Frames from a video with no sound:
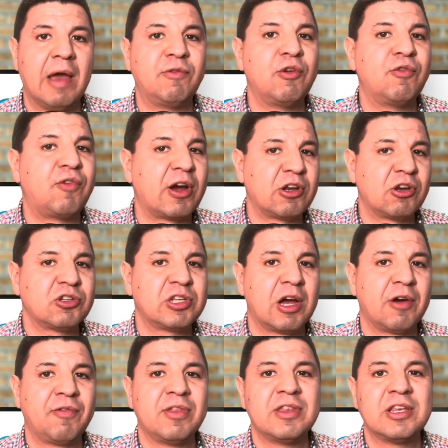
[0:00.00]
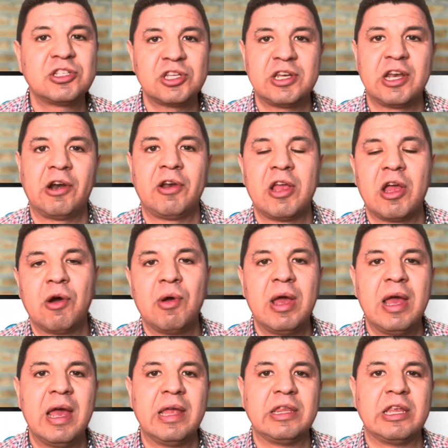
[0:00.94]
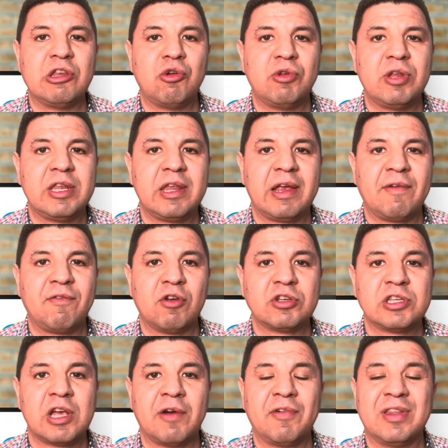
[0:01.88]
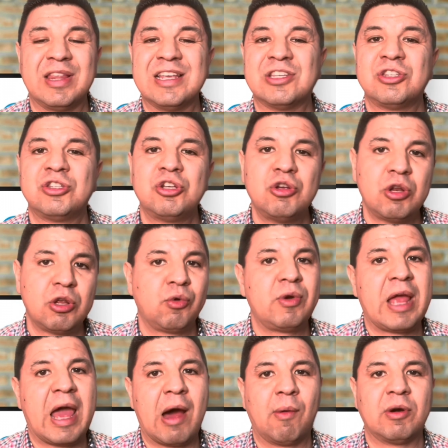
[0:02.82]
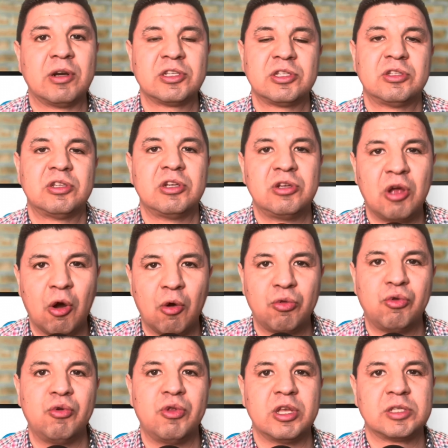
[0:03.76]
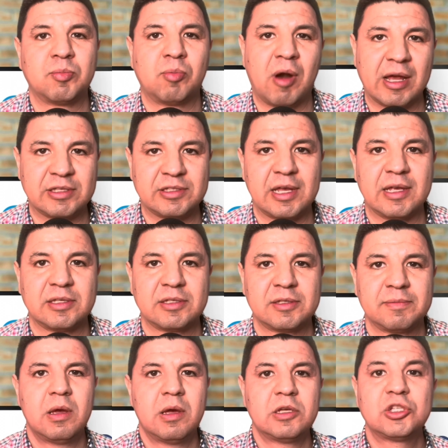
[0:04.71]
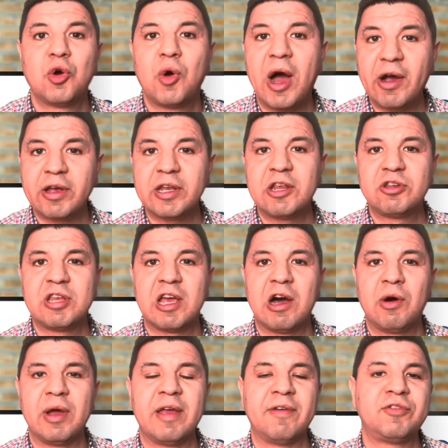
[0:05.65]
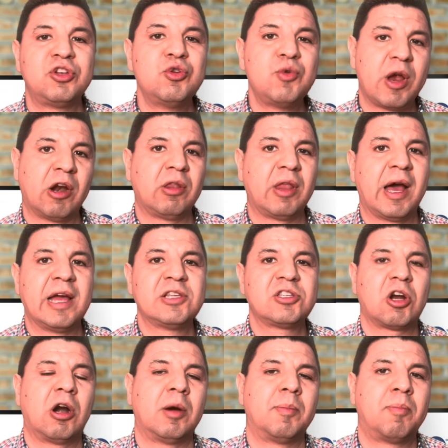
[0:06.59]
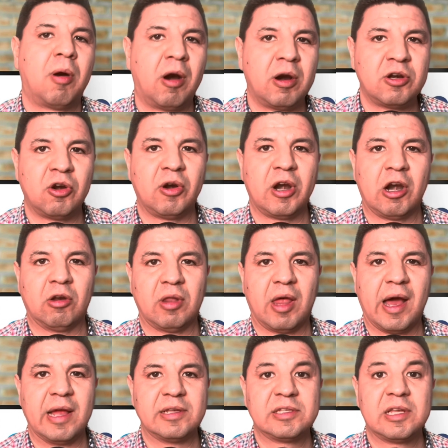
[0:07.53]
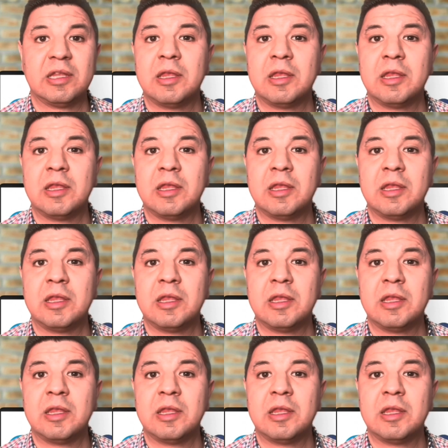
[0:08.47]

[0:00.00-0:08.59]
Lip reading: you find yourself in this scenario, then you'll need to give yourself at least 2 to 3 hours to go through this process. So how can you tell if two airlines are partner airlines? The